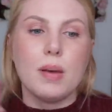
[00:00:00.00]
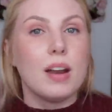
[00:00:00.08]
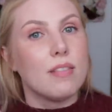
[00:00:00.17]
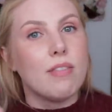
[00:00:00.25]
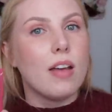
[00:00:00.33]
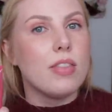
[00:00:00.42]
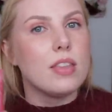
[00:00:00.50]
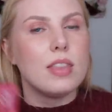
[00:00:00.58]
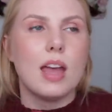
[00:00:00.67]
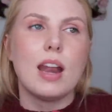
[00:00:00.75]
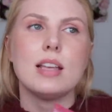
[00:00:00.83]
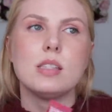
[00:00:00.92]
And I found that
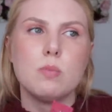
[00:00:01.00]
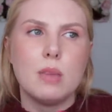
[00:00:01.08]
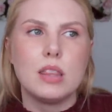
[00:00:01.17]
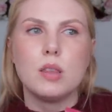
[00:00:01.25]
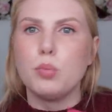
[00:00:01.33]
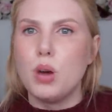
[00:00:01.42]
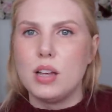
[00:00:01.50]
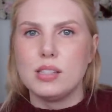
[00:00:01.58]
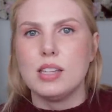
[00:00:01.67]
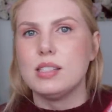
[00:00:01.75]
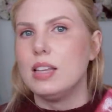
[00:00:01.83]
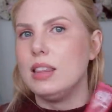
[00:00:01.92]
that has made the
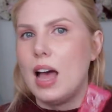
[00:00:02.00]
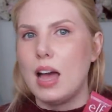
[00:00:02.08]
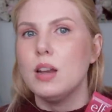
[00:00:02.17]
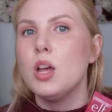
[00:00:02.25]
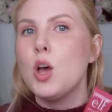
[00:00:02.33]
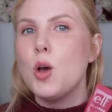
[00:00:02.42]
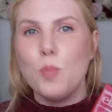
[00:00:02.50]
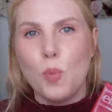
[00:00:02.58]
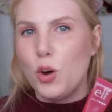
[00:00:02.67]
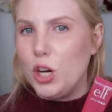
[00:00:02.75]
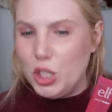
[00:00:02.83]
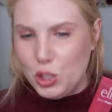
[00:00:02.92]
process a lot
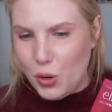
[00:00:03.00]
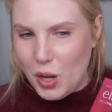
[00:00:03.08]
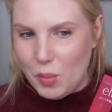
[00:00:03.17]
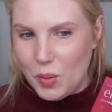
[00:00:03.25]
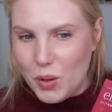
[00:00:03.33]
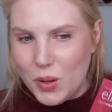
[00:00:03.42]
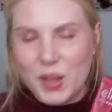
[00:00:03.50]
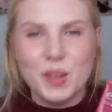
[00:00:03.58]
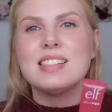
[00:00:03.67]
more enjoyable.